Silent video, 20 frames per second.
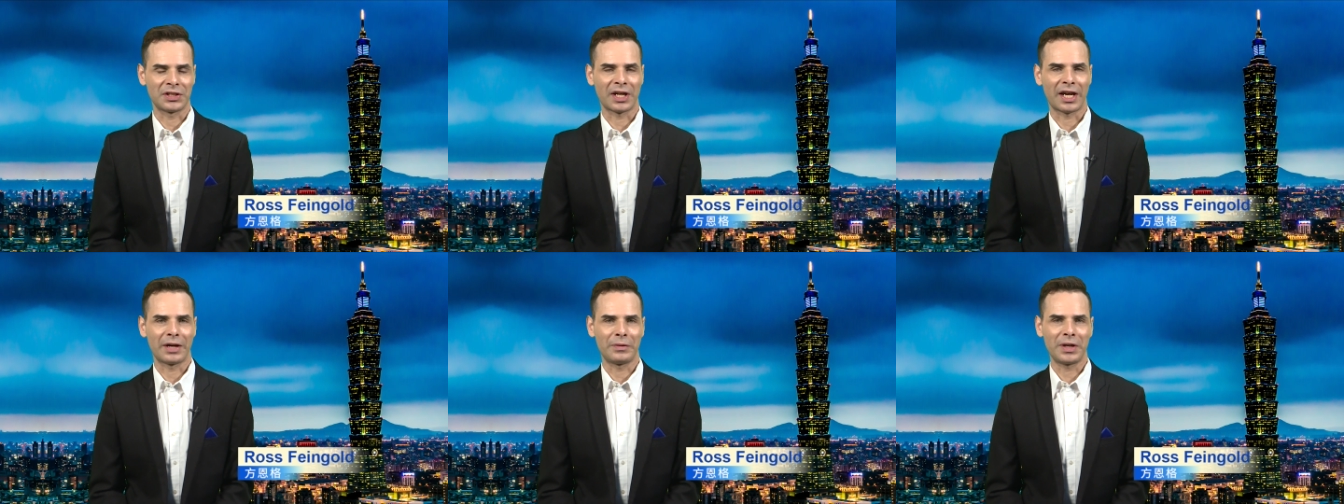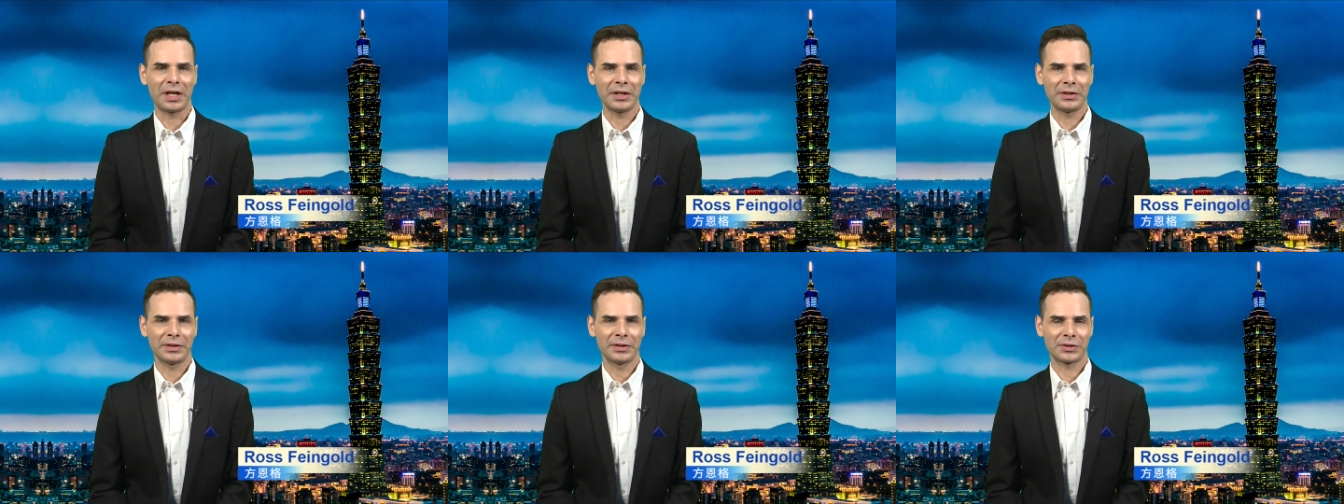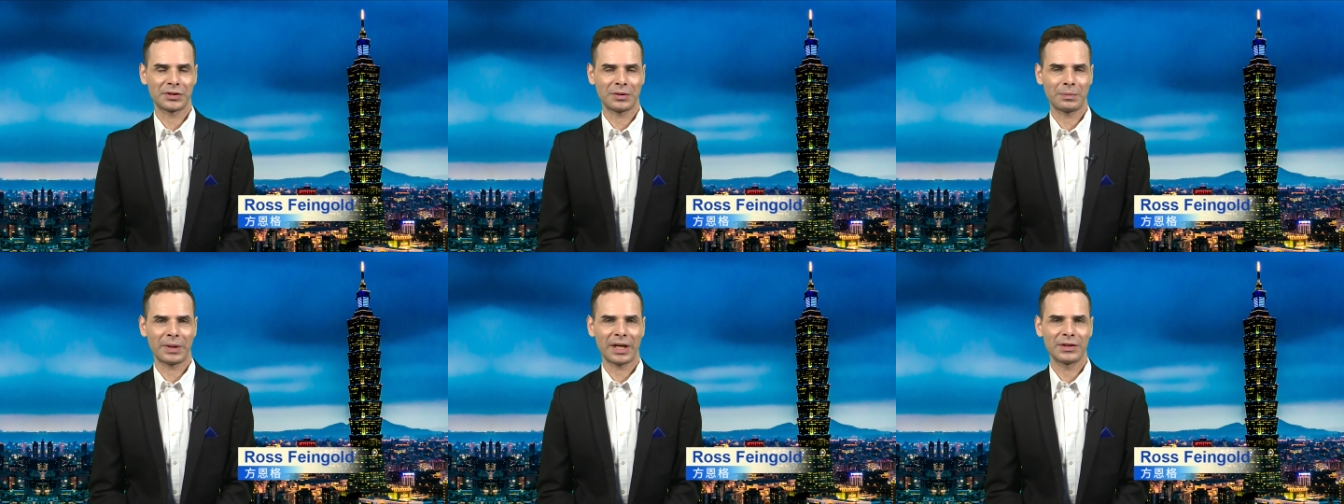Taiwan,
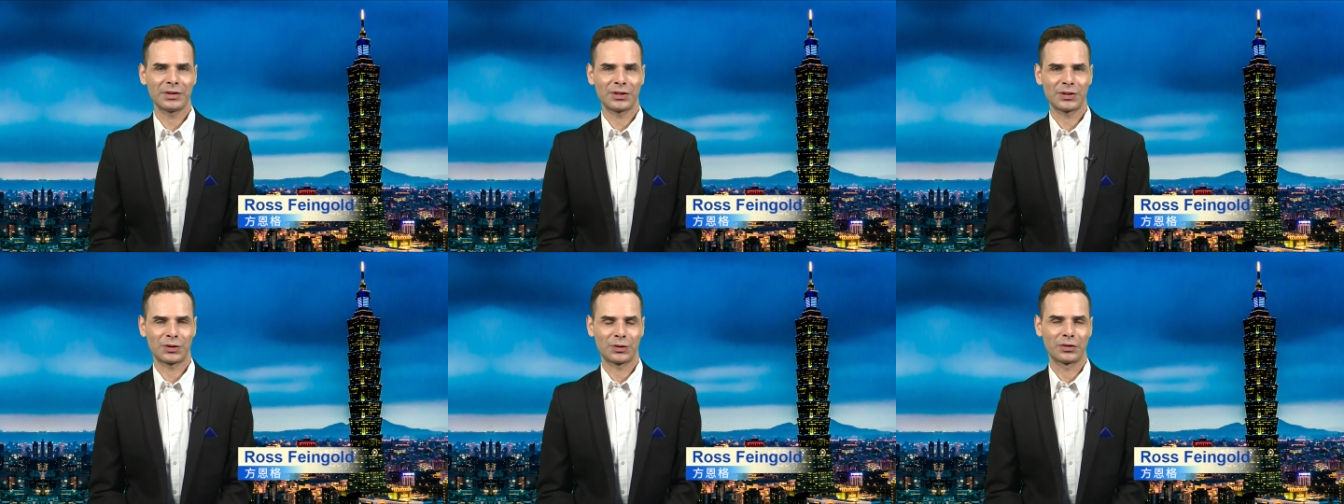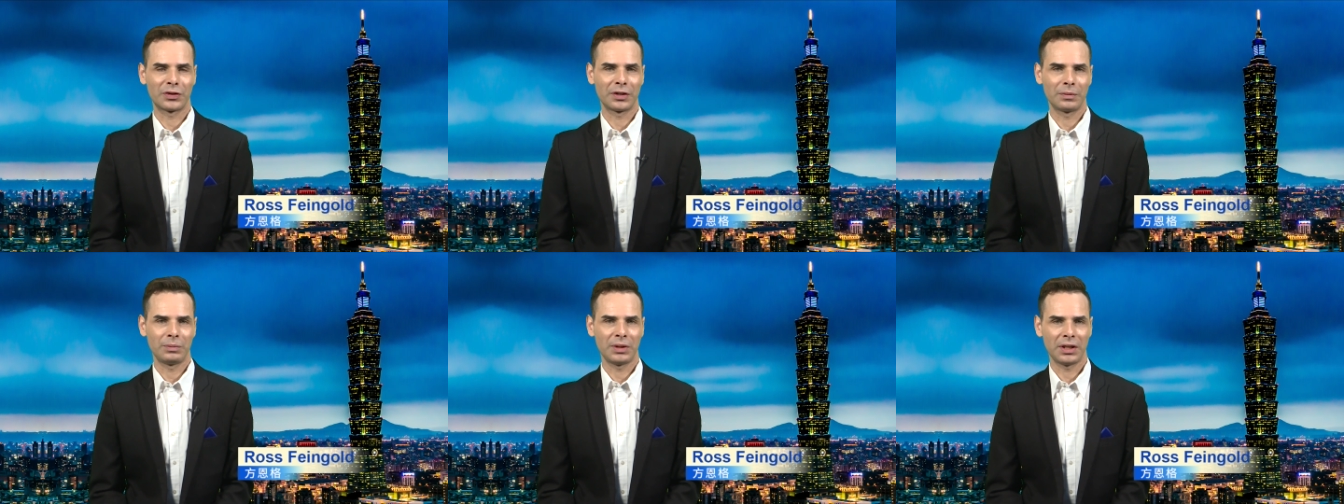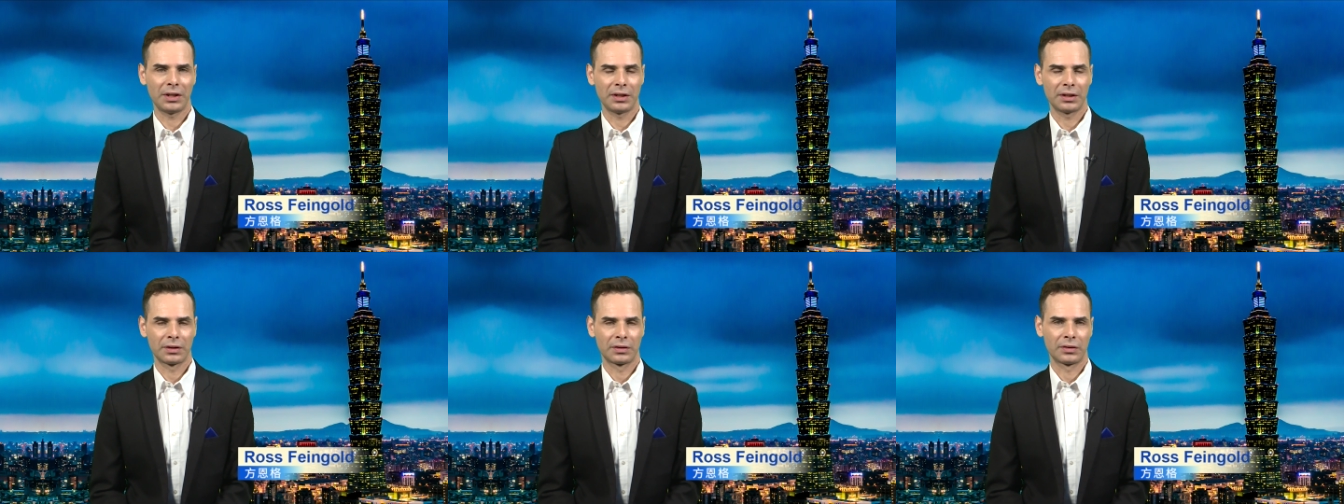hosted by the Storm
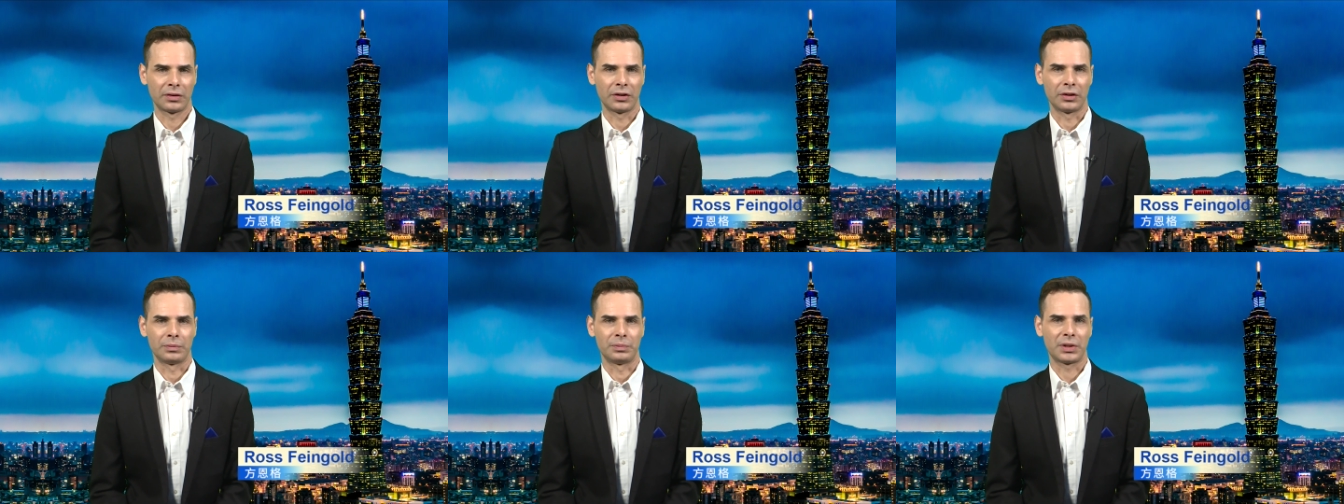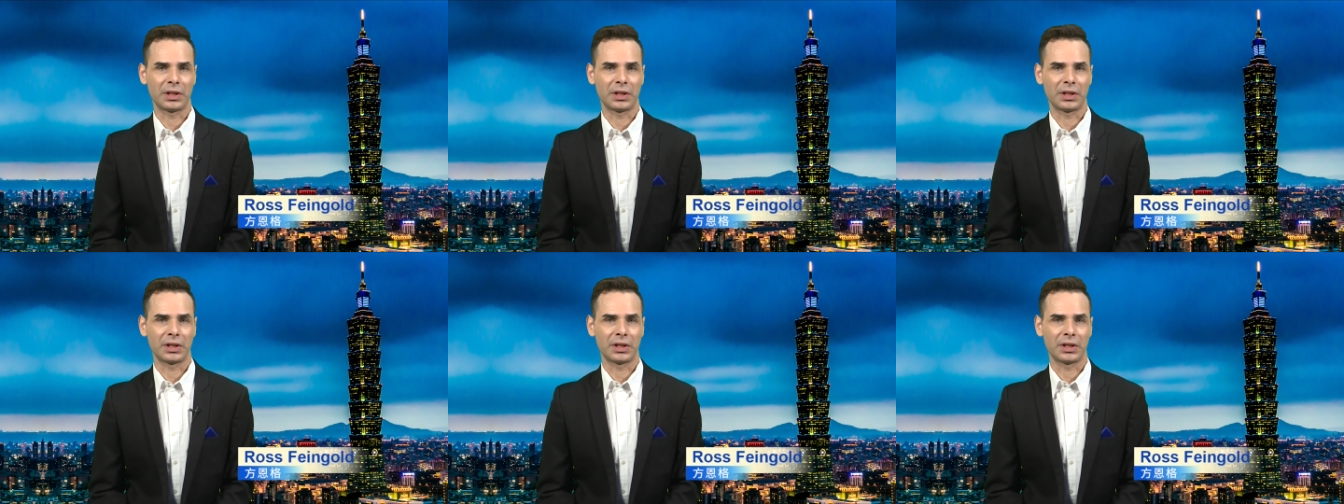Media Group.